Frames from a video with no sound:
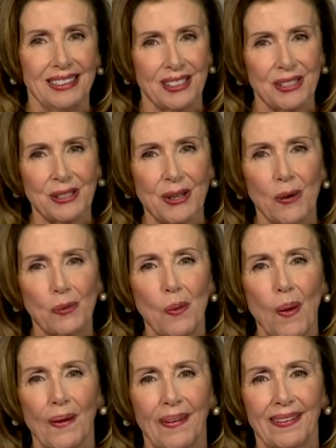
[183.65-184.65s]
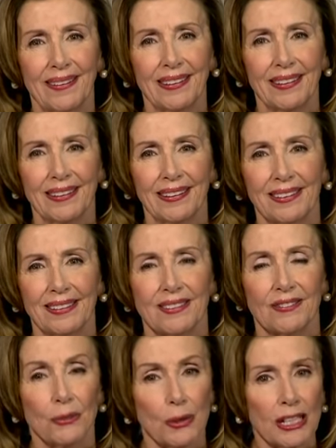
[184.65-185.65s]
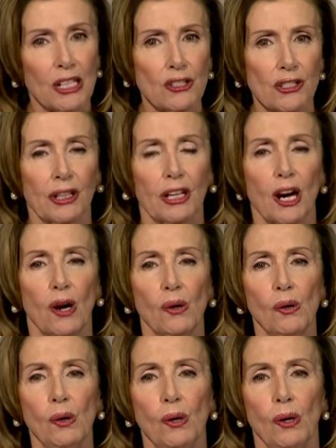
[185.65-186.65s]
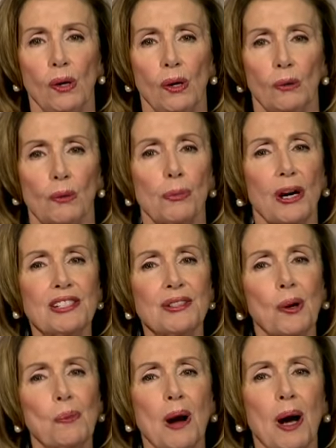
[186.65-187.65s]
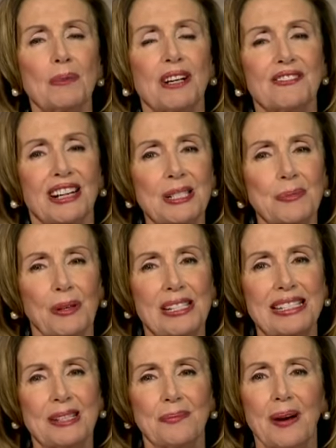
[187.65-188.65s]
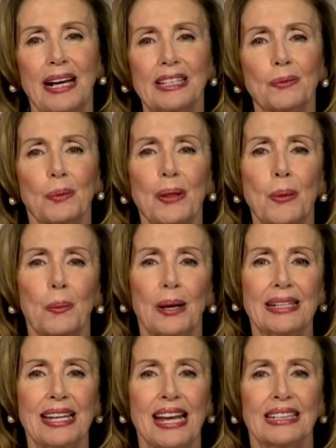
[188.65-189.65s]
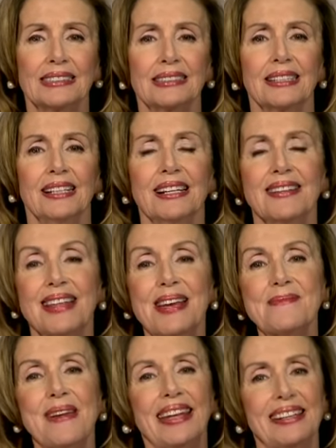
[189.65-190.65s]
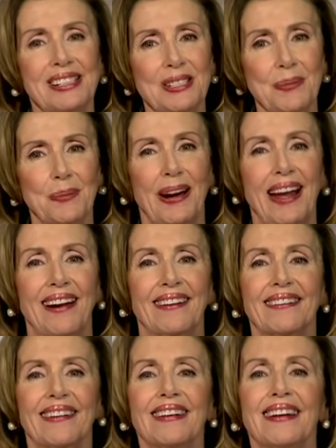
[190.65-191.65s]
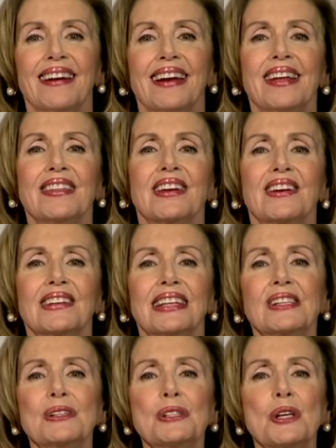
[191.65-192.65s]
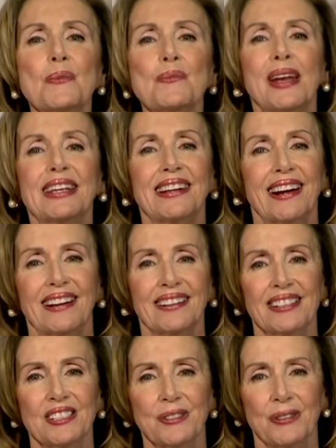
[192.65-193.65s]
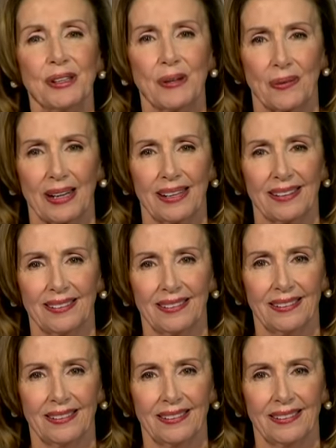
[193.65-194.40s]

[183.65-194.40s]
to Stonewall. Four years ago, when President Obama and Vice President Biden were in the White House, they made us proud, and their leadership made our country great.